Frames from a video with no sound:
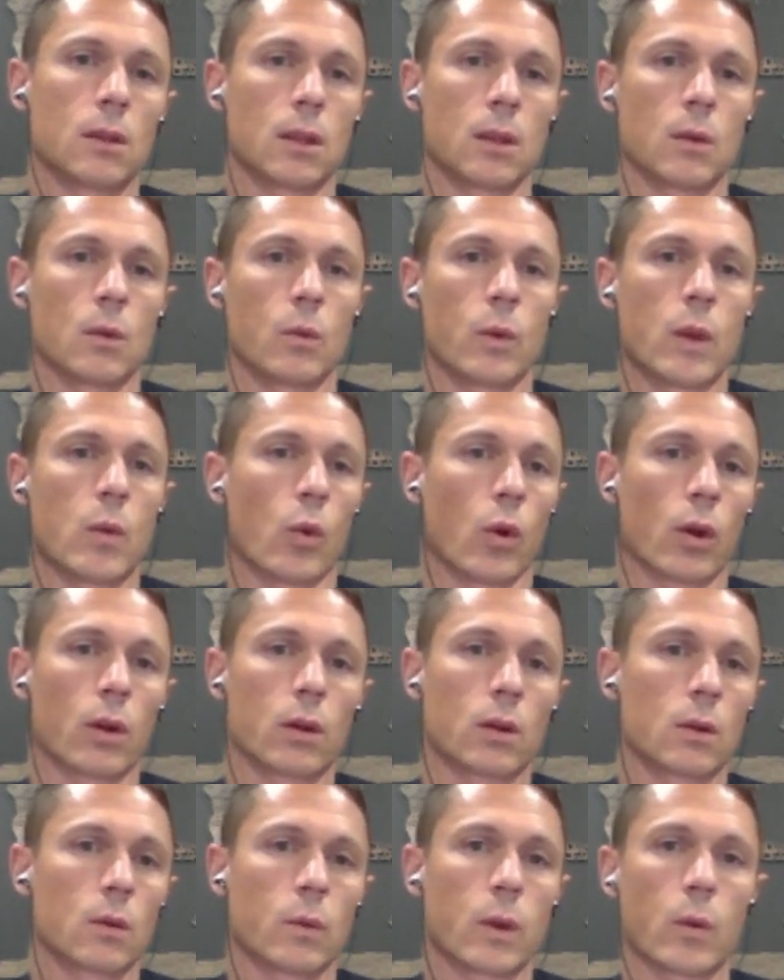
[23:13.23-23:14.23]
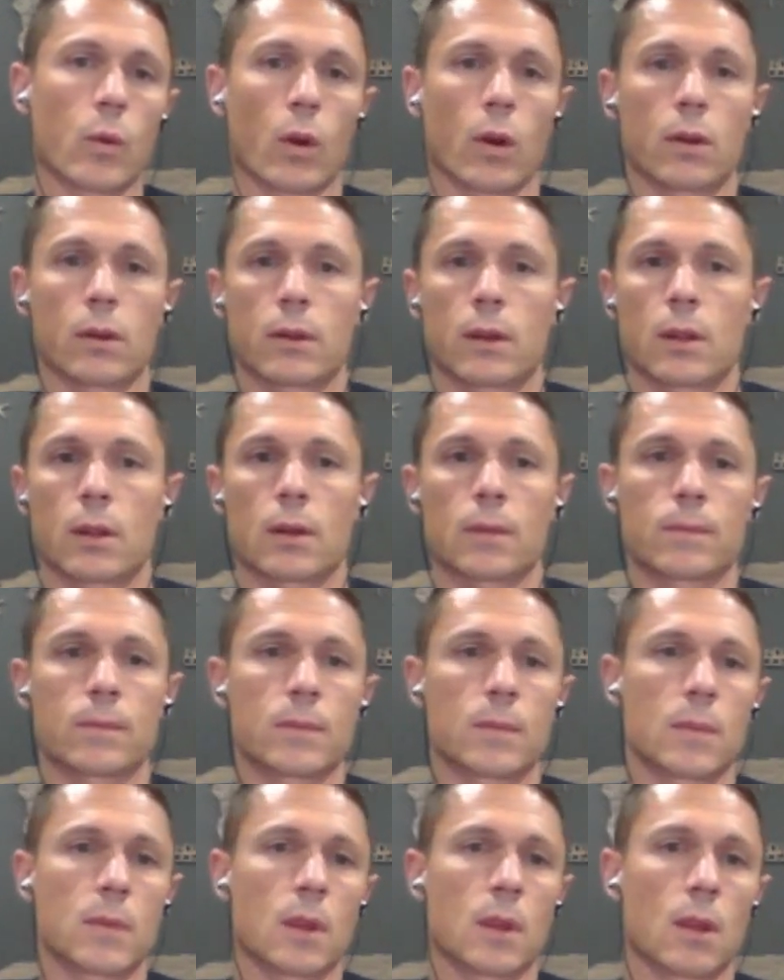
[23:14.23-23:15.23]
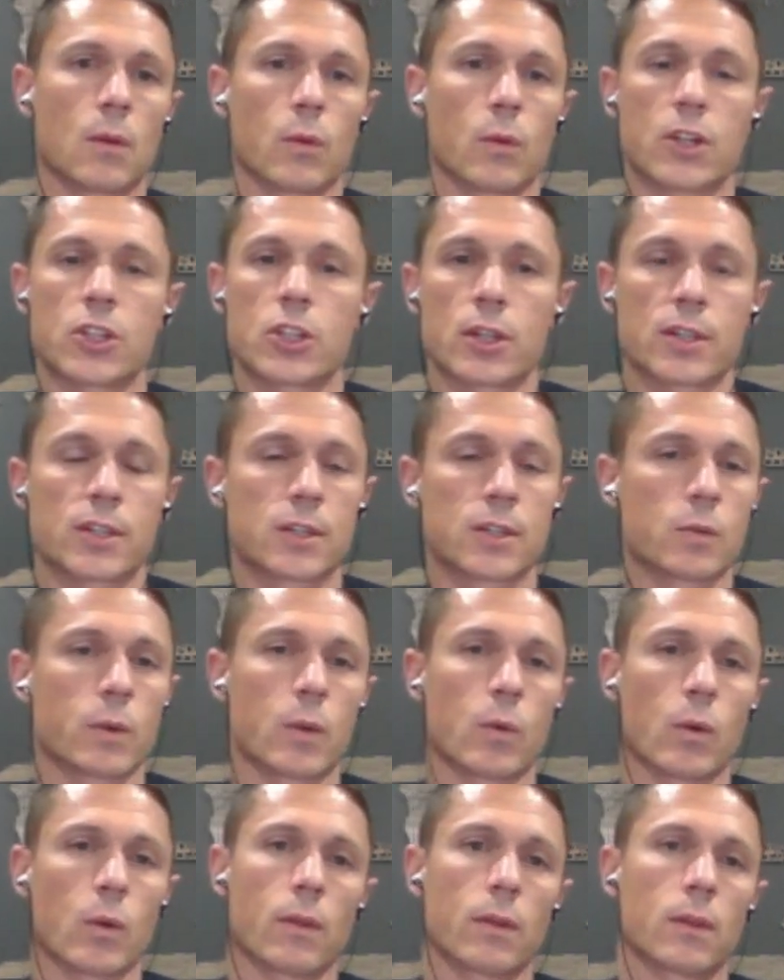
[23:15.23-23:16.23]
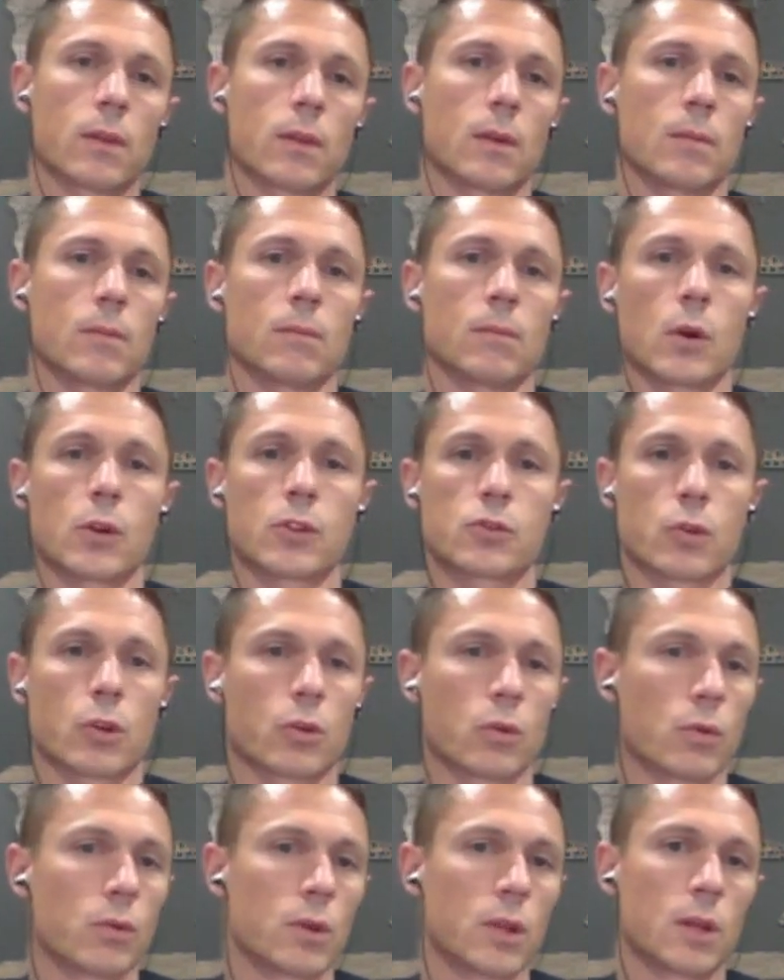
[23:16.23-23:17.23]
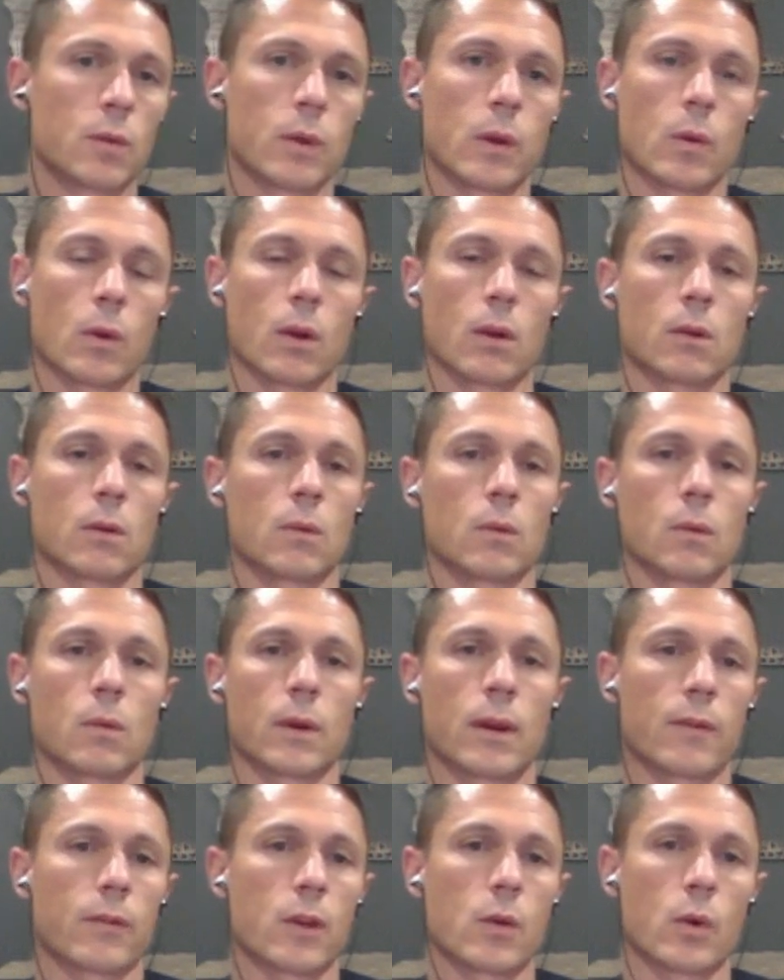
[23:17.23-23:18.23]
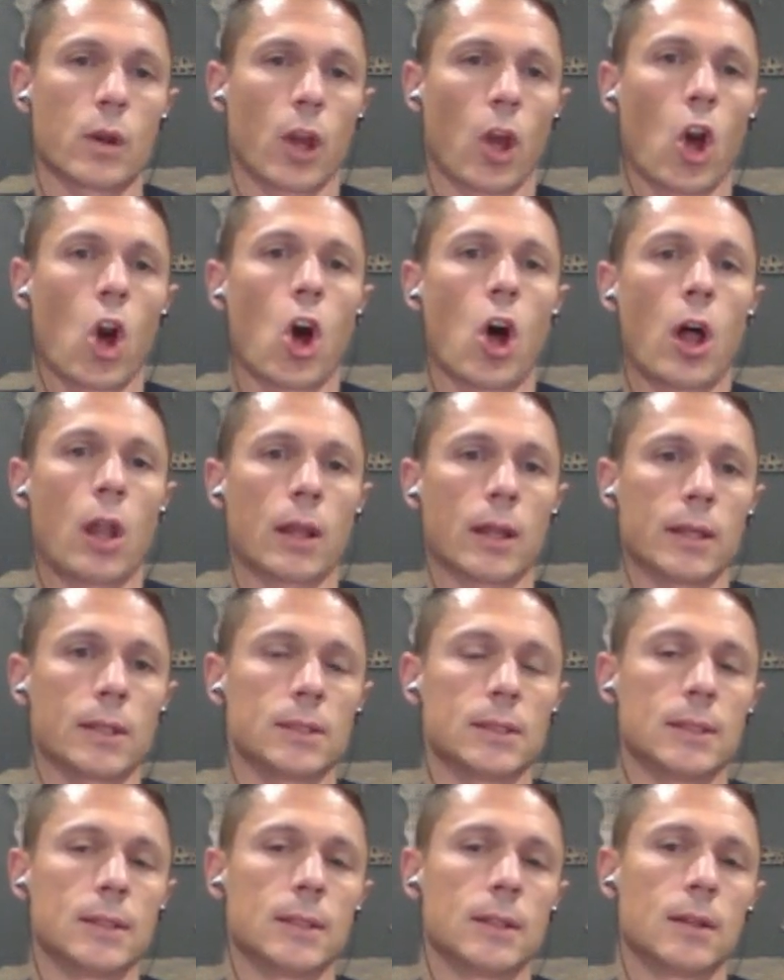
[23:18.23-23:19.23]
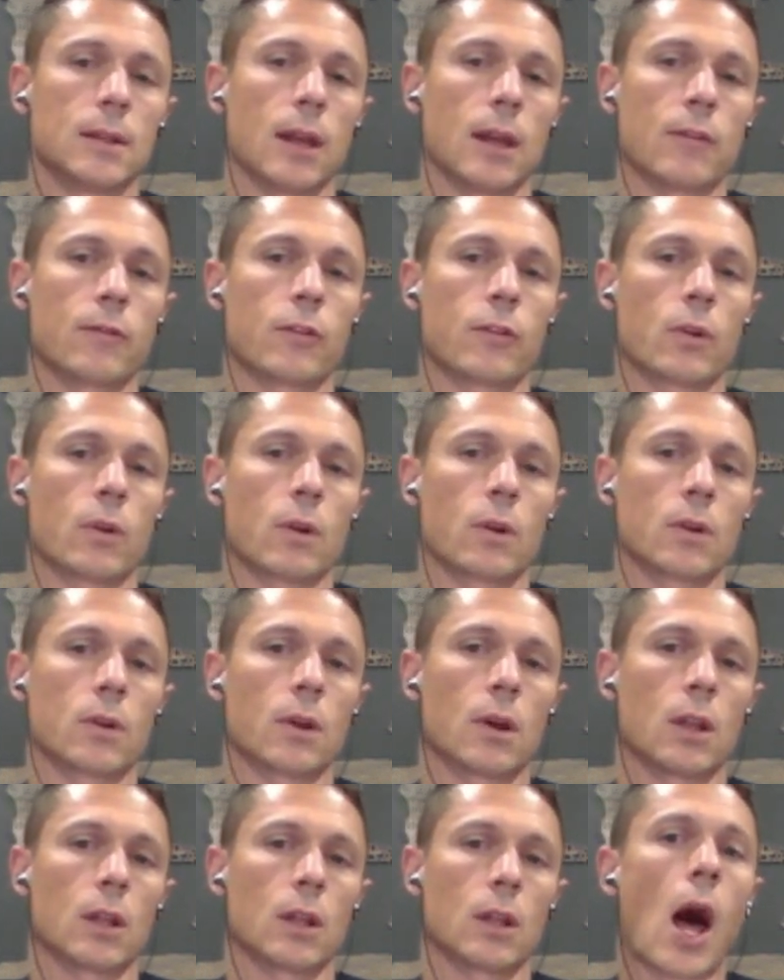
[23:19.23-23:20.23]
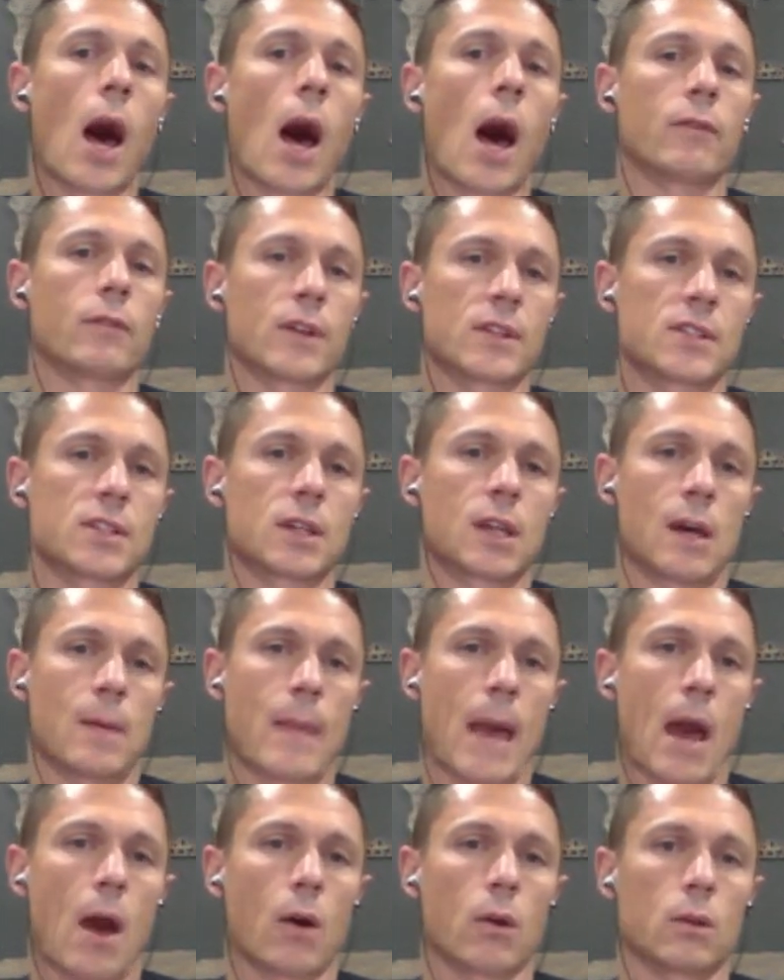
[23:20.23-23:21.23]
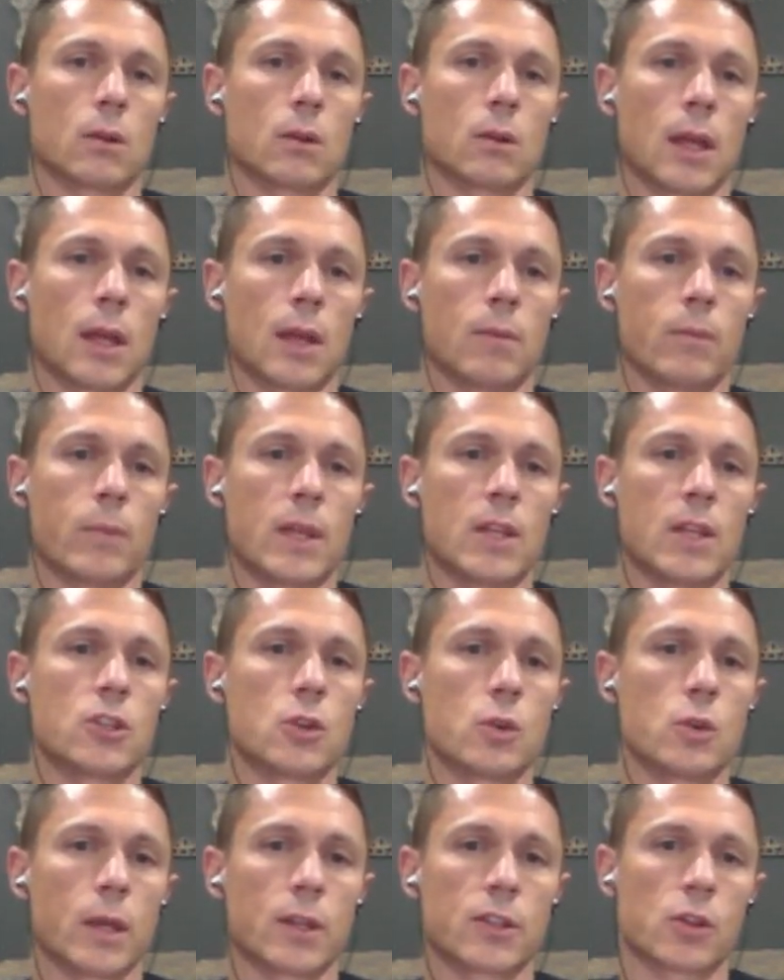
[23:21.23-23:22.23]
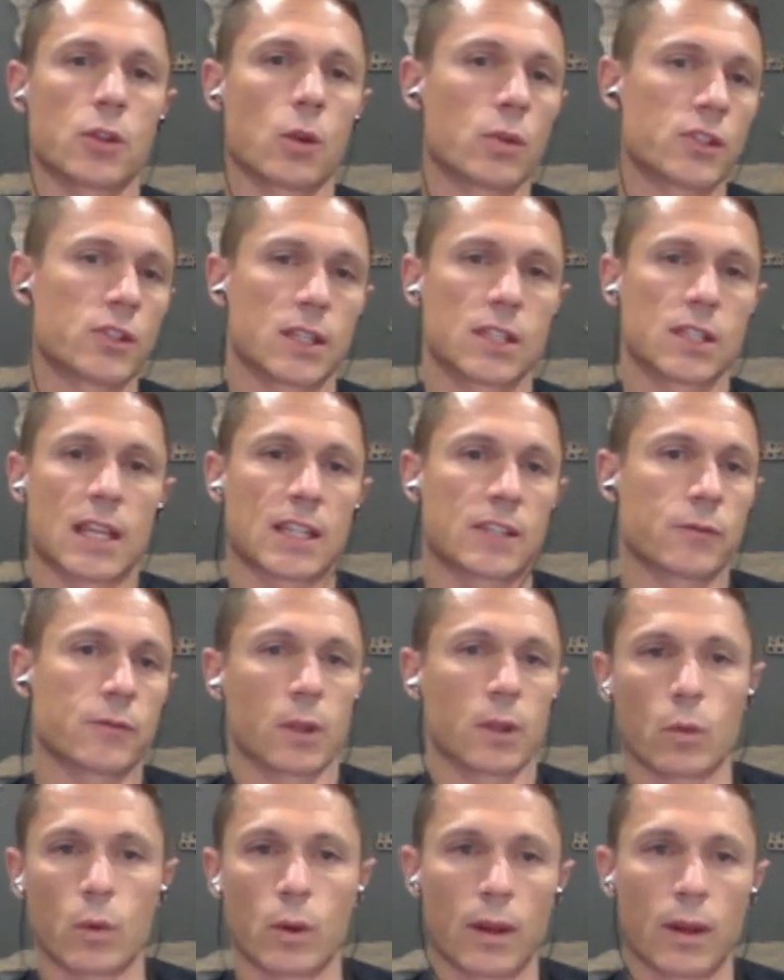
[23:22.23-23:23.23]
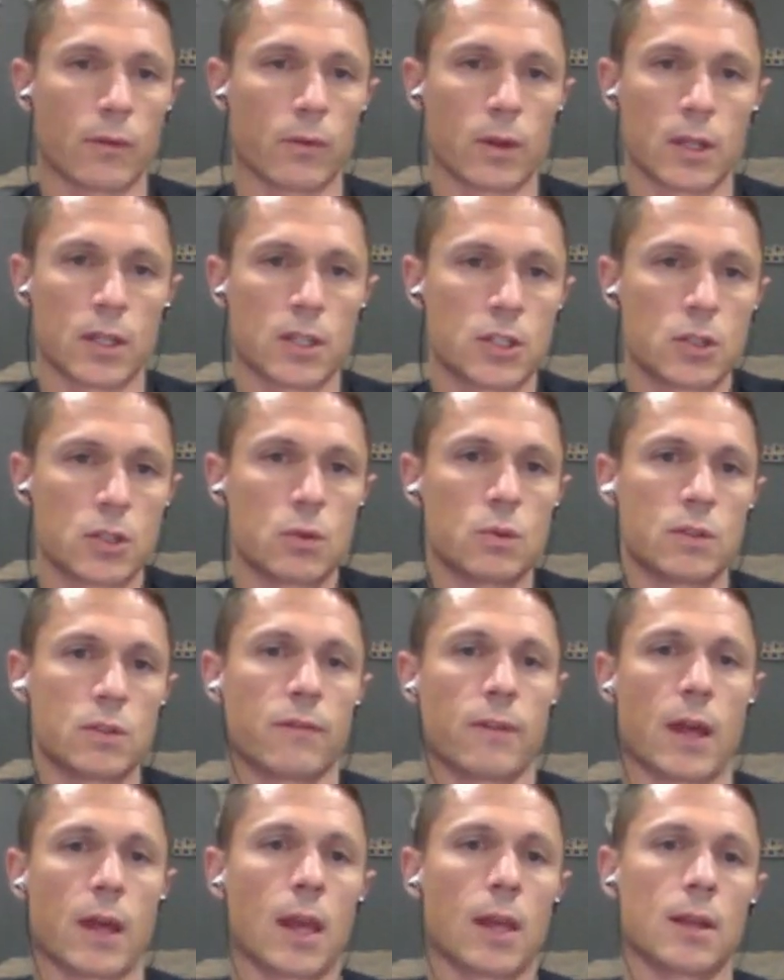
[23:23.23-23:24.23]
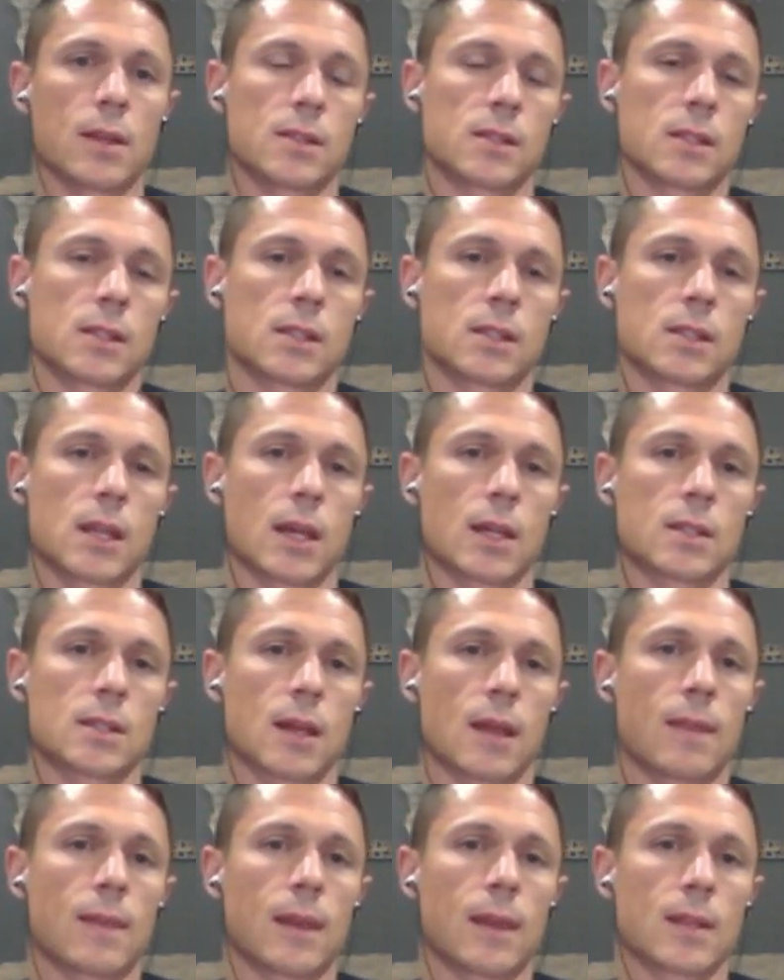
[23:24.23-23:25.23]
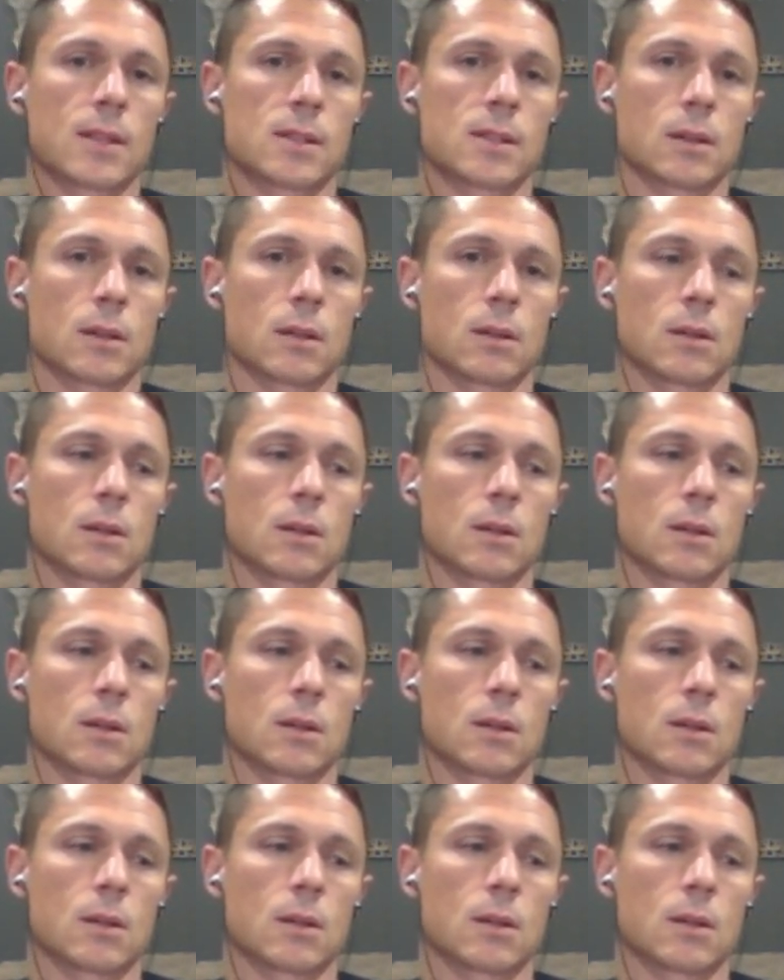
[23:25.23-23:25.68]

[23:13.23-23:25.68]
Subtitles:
we weren't the richest, we weren't the most recruited, we weren't whatever you want to call it. And for a lot of us to come out and be doing so successful at whatever it is you define as success, I think it's a